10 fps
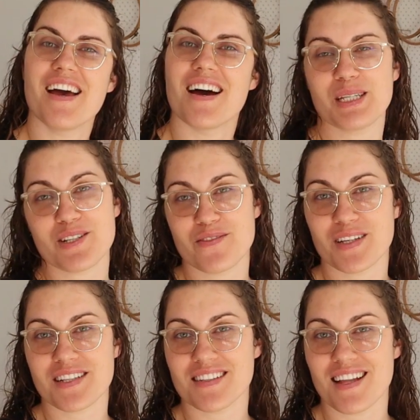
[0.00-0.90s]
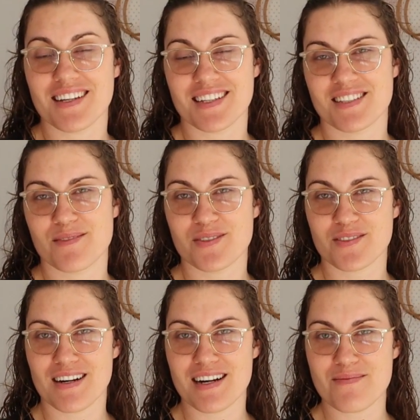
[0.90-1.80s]
please don't forget to like and
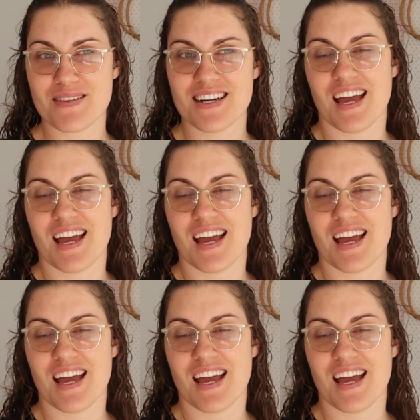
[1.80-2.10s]
subscribe,